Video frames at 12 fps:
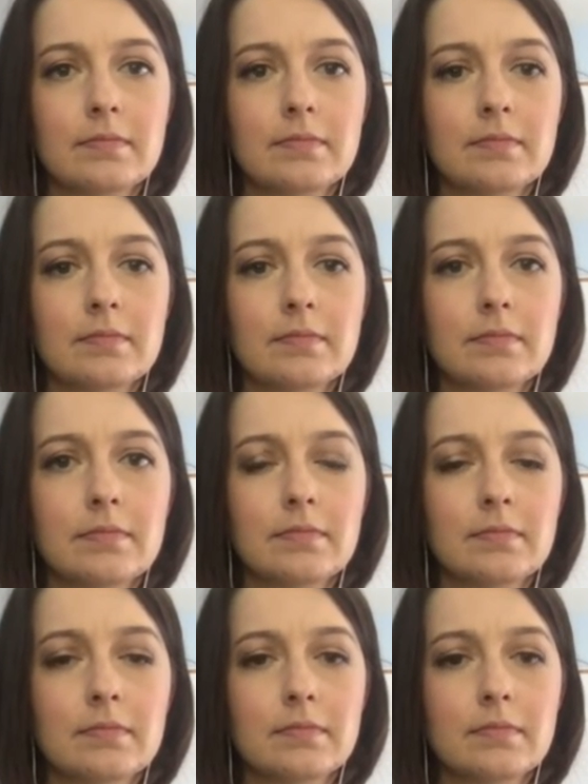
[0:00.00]

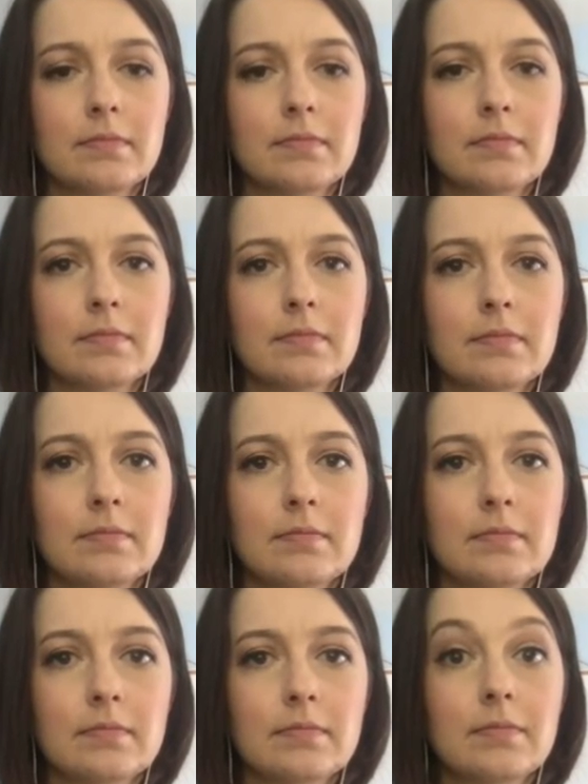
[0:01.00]

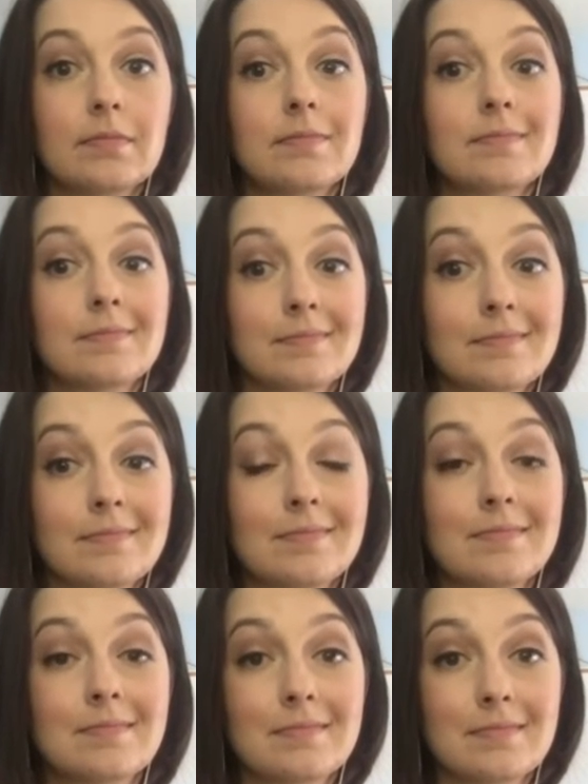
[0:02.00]

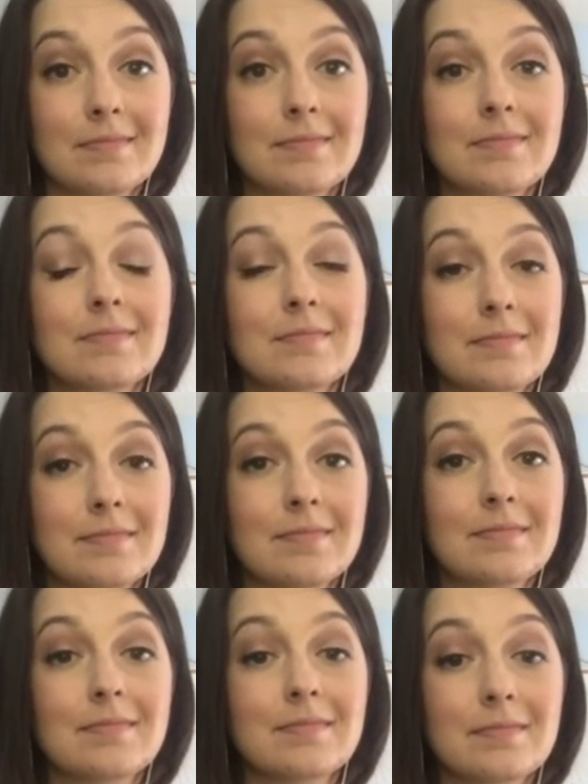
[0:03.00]

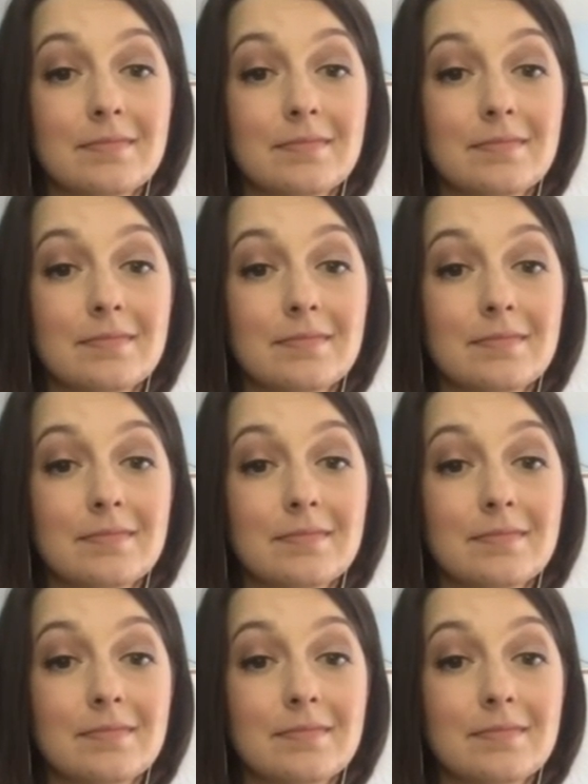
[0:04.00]
The person shown says nothing.